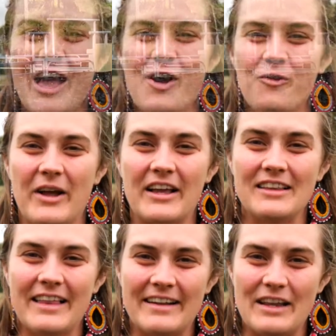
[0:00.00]
When
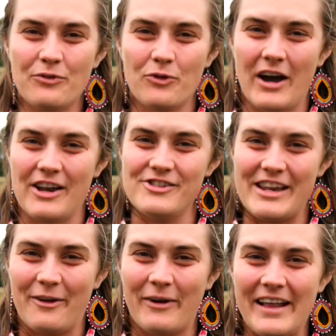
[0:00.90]
collecting
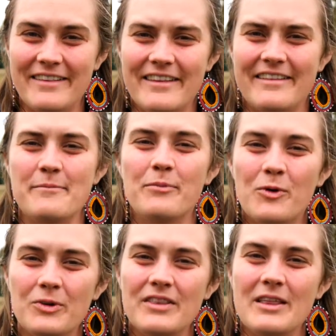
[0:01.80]
400-day weights, it's
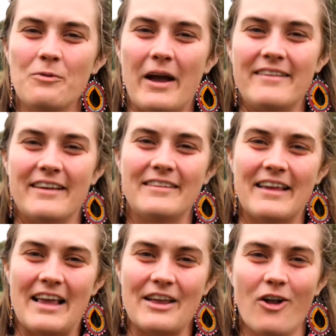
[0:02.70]
important that weights are
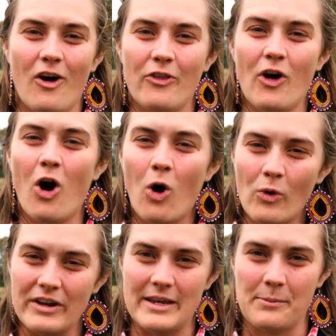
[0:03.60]
taken on the whole
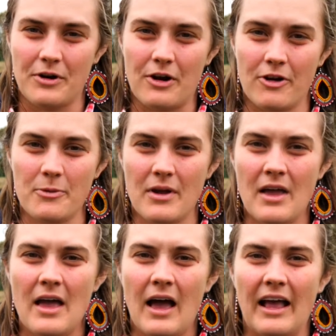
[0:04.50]
contemporary group,
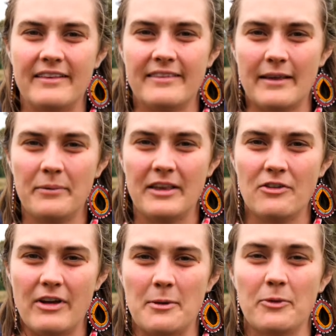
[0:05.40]
as a subset
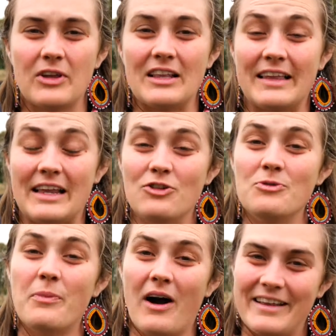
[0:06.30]
of animals can lead to
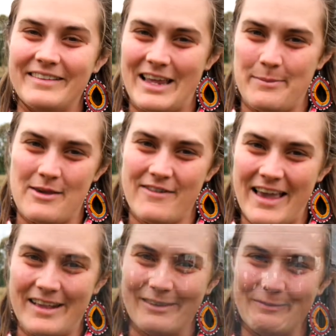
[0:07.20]
biased
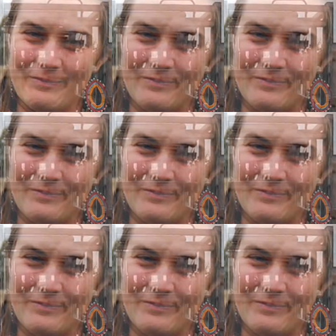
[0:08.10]
EBVs.